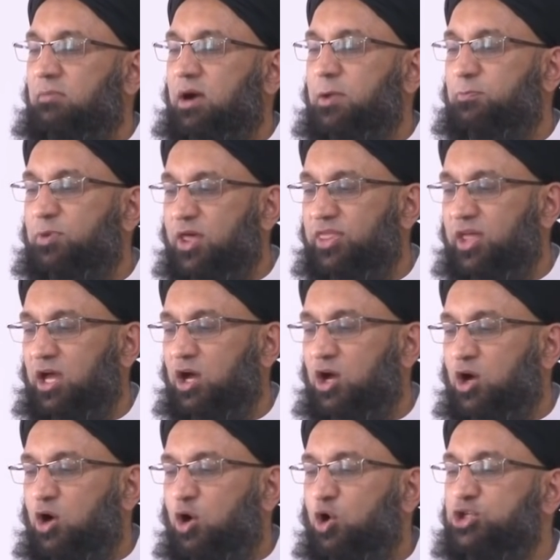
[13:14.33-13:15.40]
my
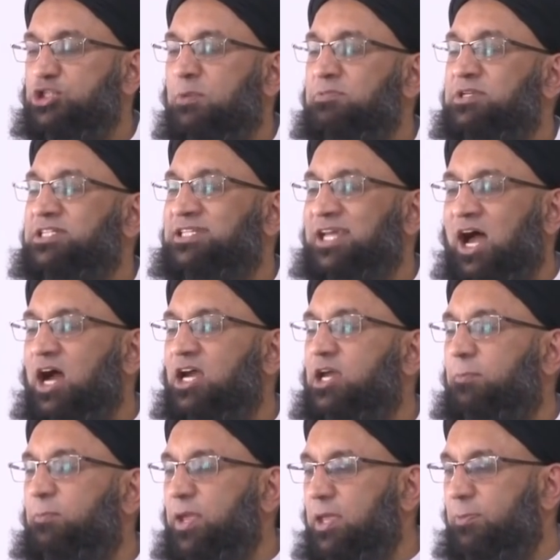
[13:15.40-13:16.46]
brother, or some
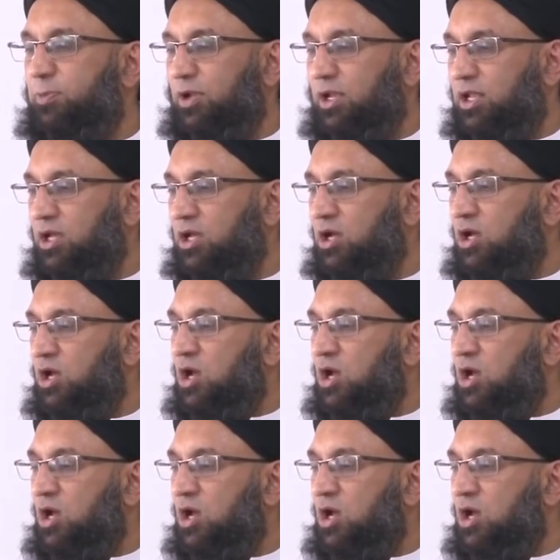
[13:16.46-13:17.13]
darker people,